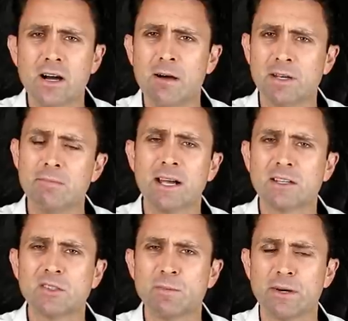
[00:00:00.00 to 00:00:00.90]
common in my
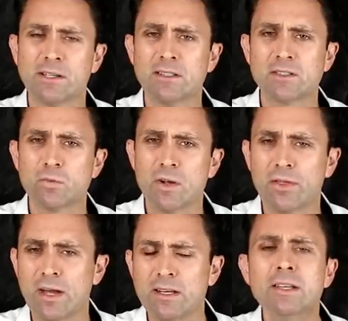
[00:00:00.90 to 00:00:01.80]
experience
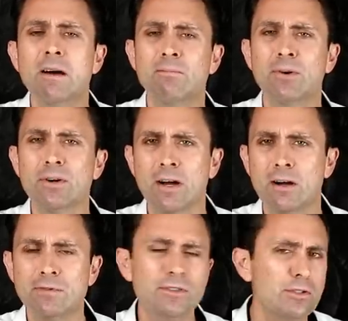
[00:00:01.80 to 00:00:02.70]
with a number
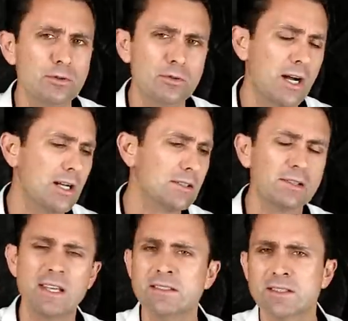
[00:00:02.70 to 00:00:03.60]
of new uh,
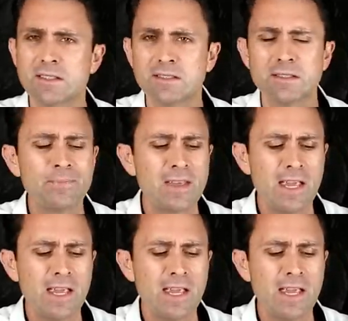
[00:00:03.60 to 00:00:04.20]
lenses.